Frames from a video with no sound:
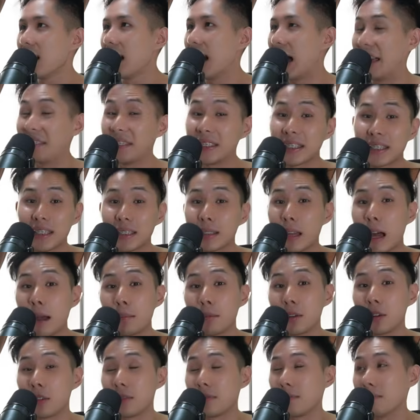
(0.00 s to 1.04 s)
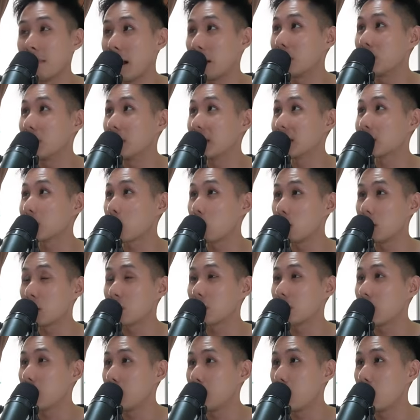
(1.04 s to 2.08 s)
And the third type of memory
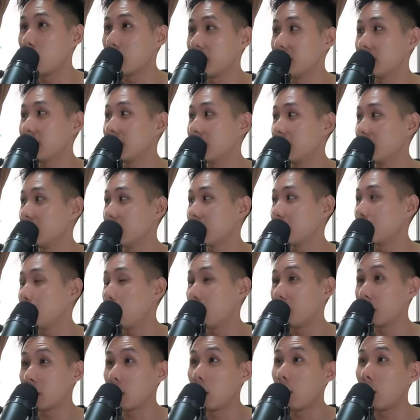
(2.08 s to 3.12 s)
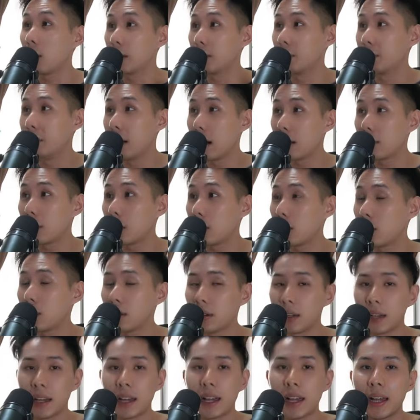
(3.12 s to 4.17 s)
storage components is what we call the buffer.
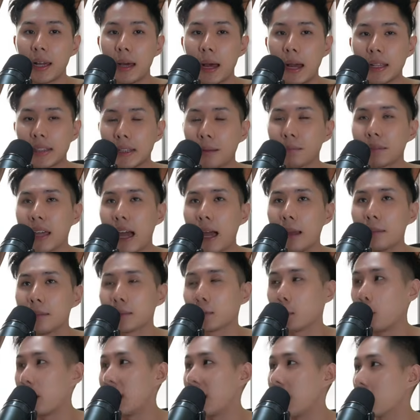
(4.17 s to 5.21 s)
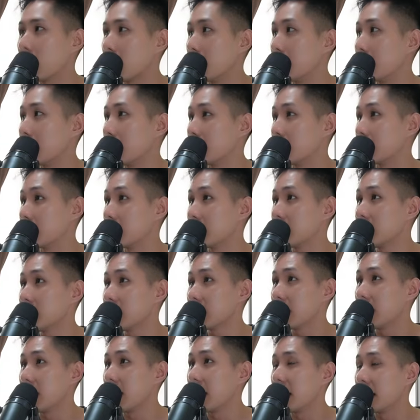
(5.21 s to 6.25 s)
Sometimes when
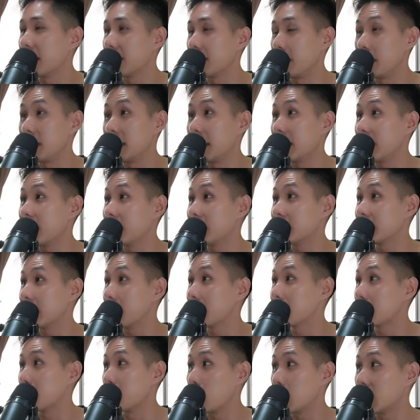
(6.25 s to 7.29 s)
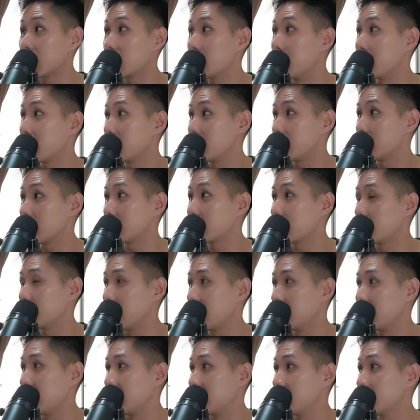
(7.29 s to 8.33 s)
data is sent from one computer to
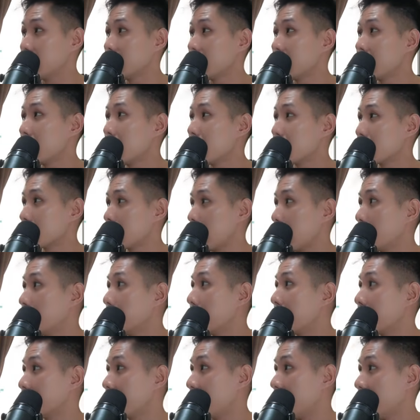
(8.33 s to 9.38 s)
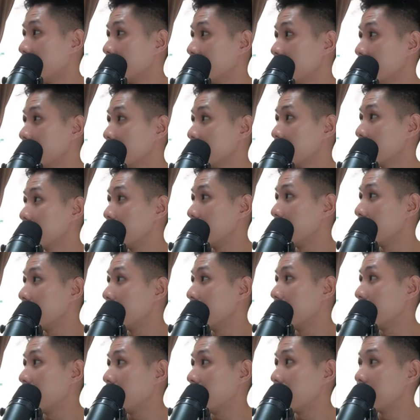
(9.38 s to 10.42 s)
another, problem arises
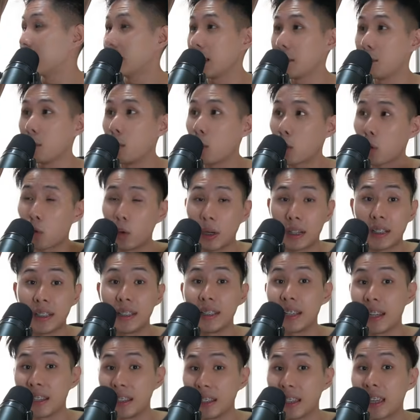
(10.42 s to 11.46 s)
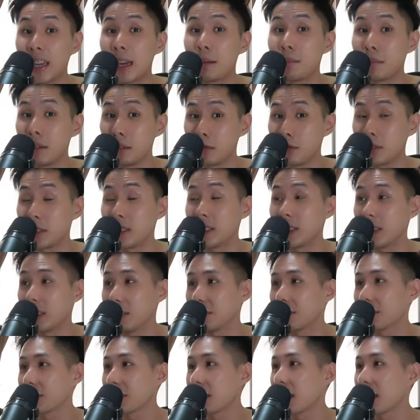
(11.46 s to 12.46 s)
if data is sent more quickly than it can be received.